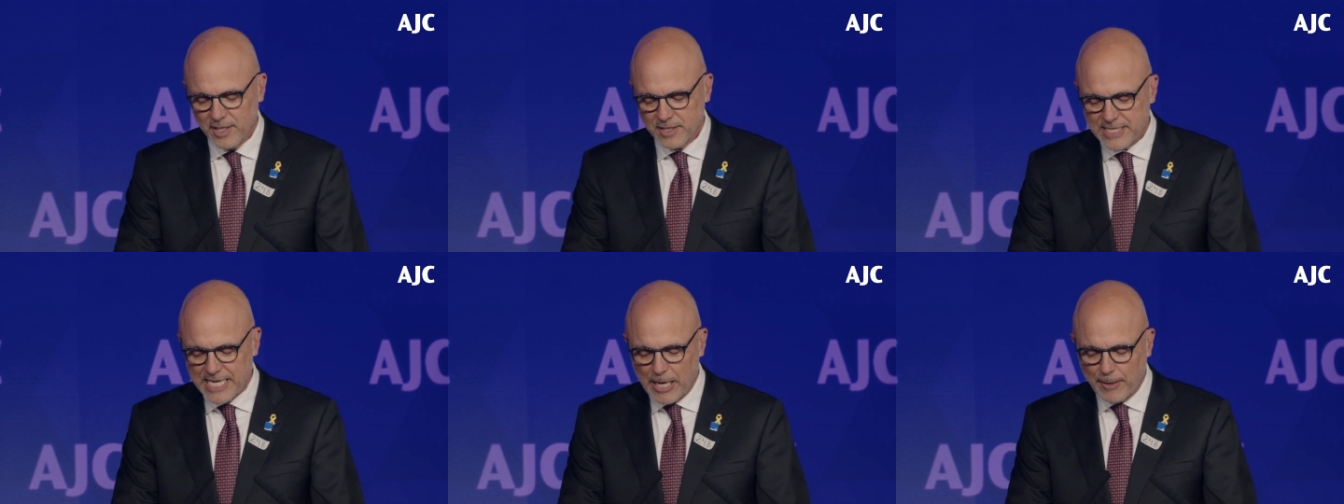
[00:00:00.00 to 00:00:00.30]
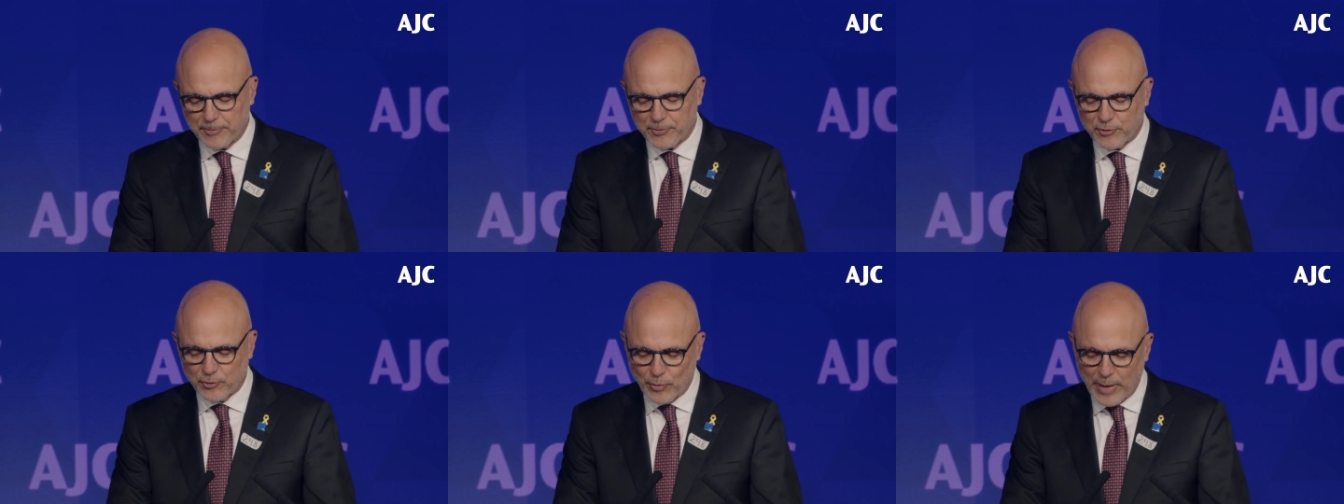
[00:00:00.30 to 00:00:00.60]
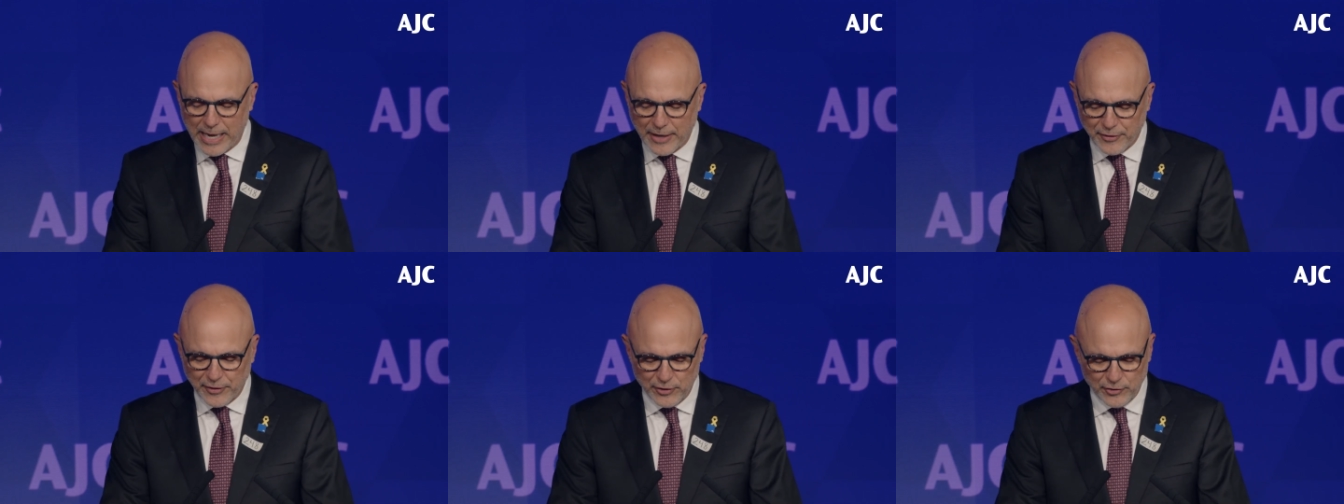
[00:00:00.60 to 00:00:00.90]
to help
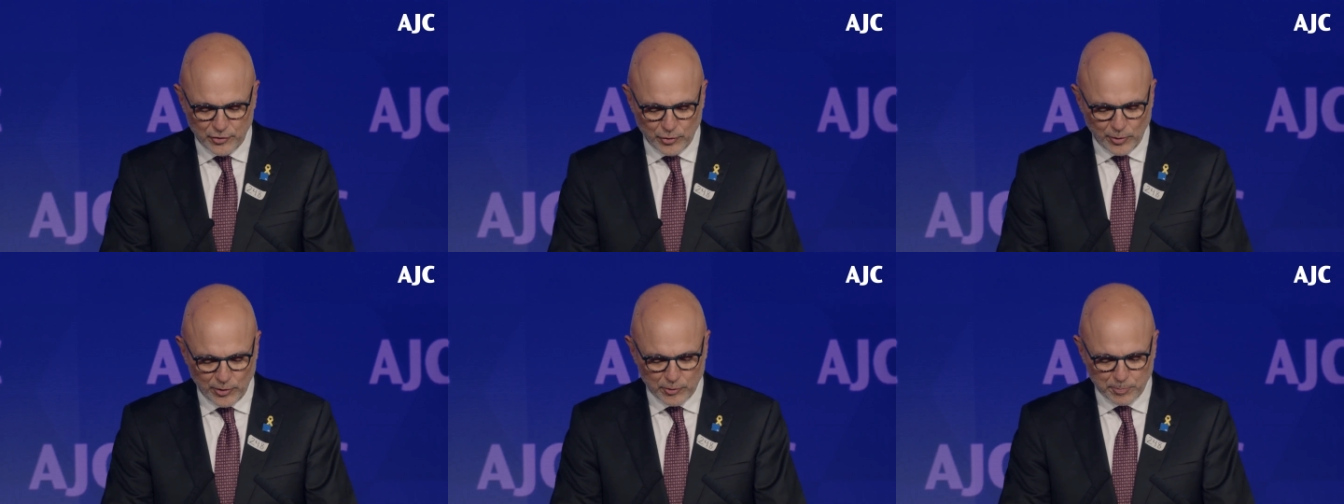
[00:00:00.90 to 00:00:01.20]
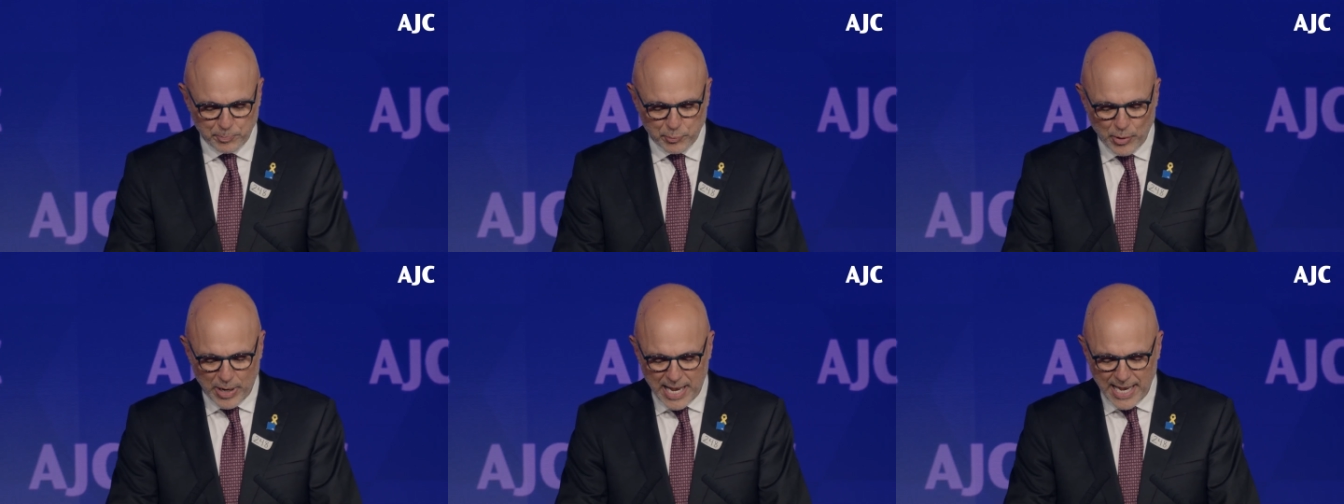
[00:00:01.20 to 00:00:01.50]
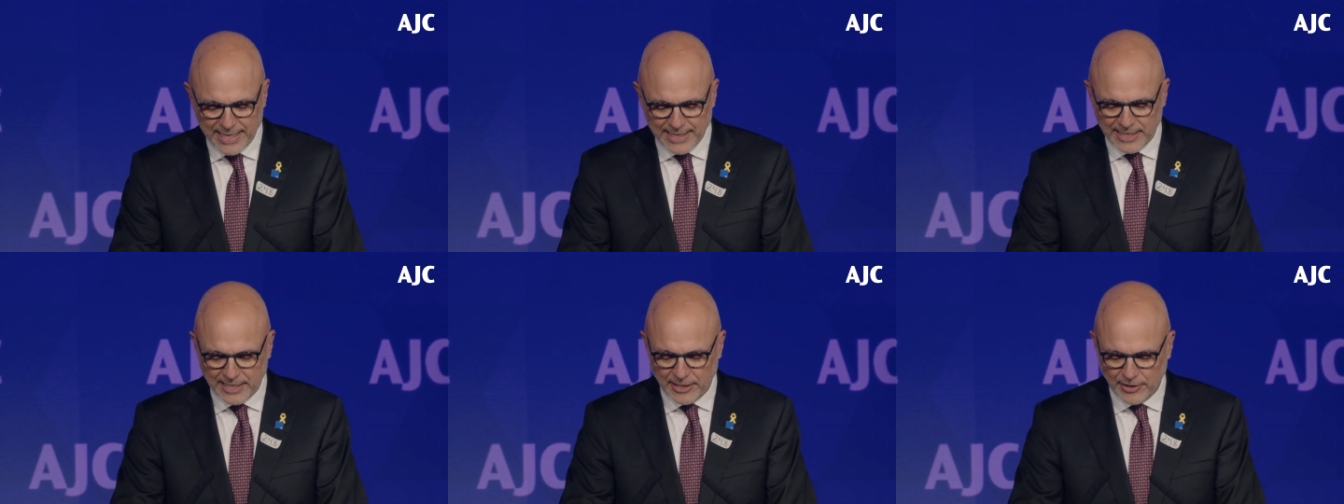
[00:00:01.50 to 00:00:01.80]
strengthen Jewish
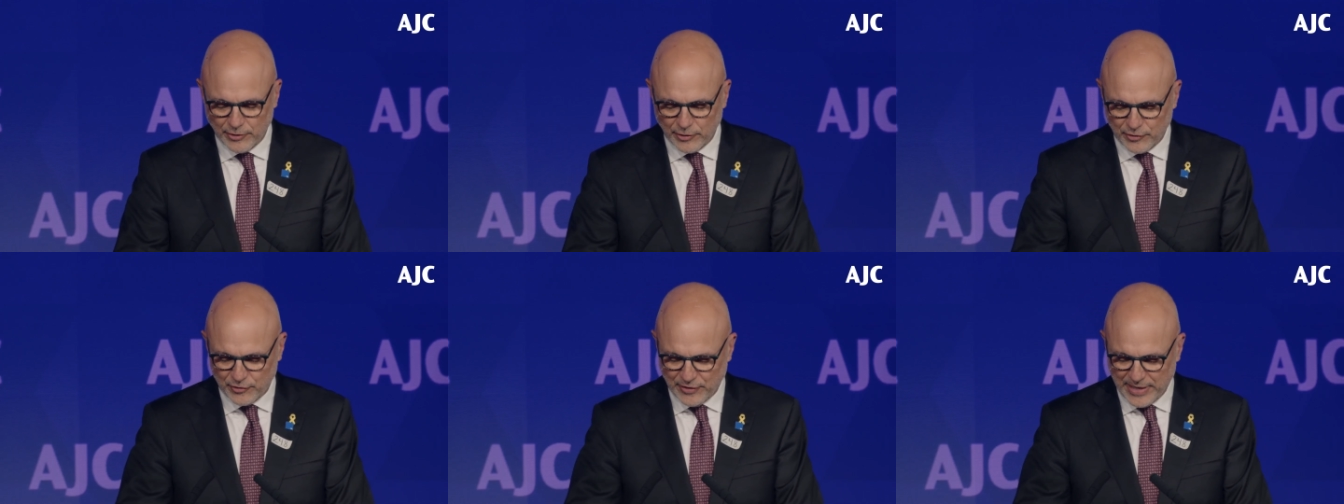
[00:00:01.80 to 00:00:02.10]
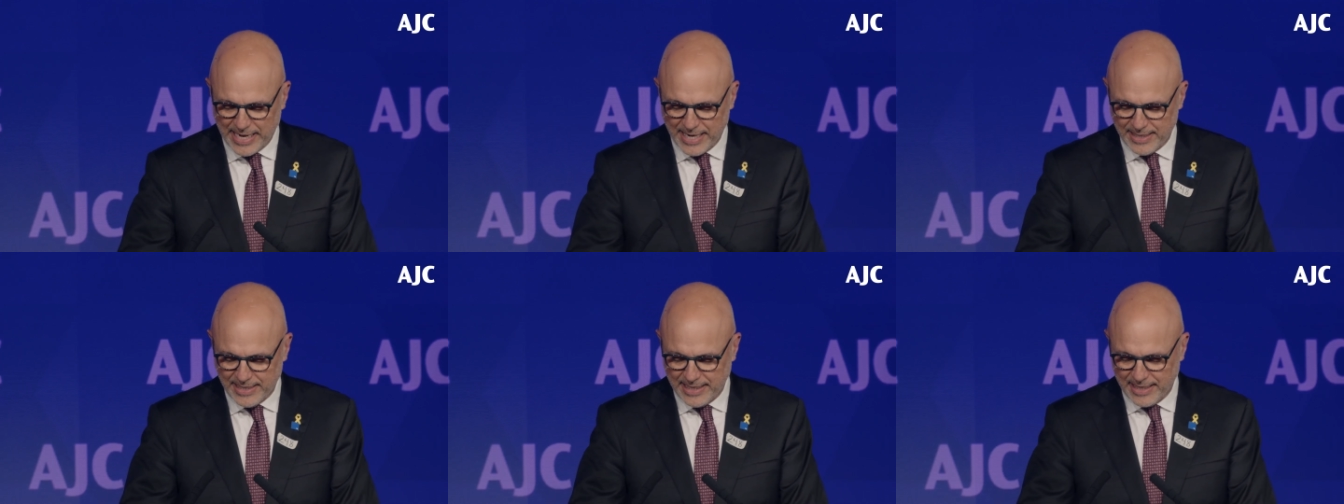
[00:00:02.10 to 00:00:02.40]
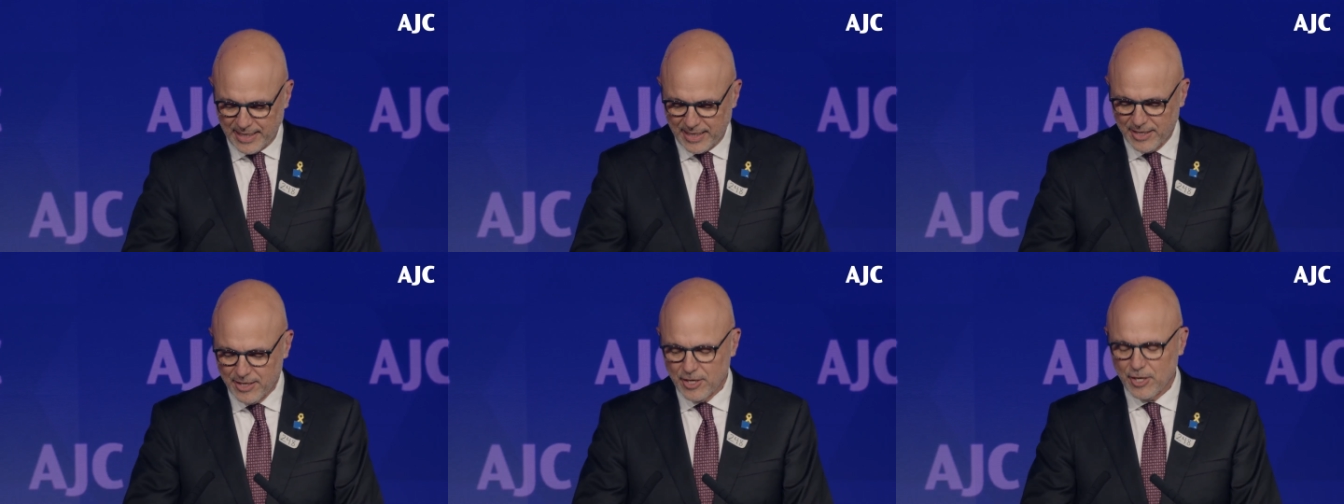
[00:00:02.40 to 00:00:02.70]
pride and
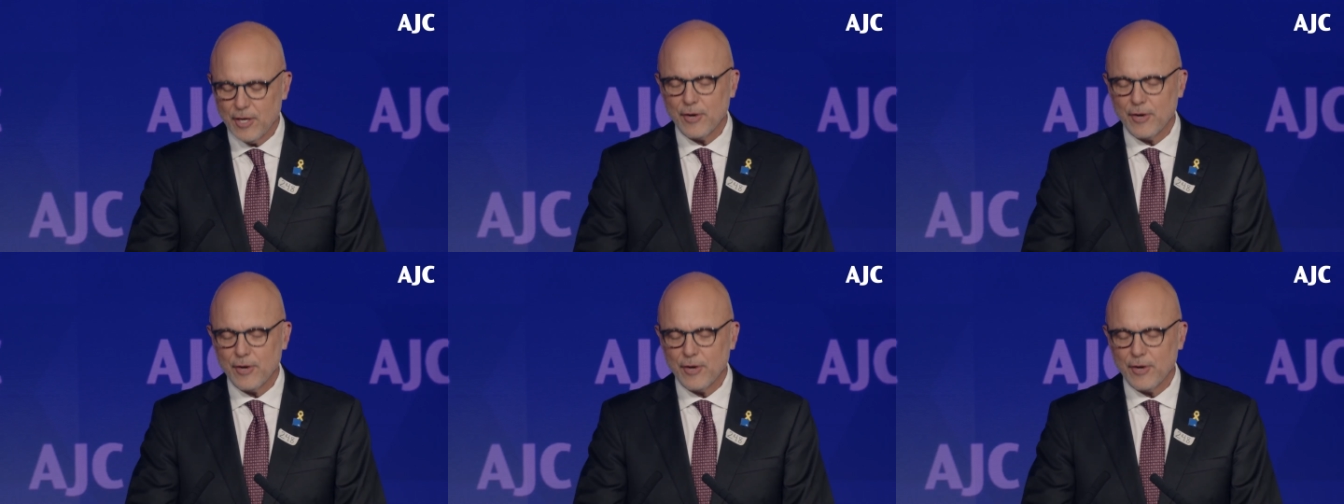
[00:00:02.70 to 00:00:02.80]
understanding